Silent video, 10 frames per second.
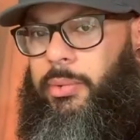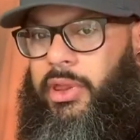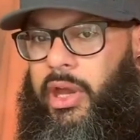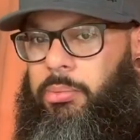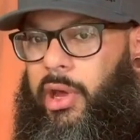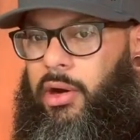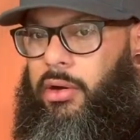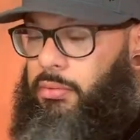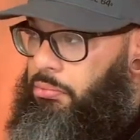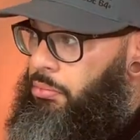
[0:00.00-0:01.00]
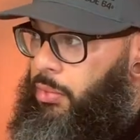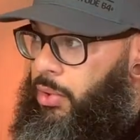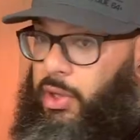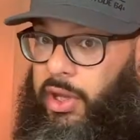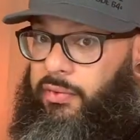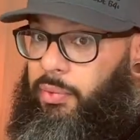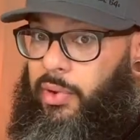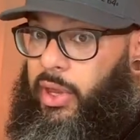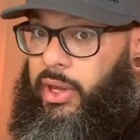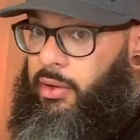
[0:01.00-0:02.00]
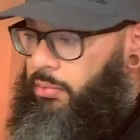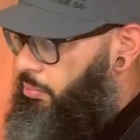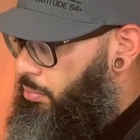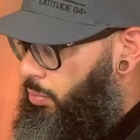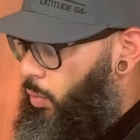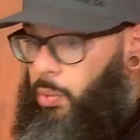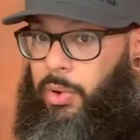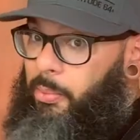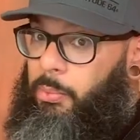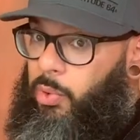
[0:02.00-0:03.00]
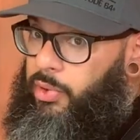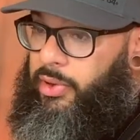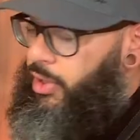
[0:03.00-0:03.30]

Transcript: like better, if we like one way more than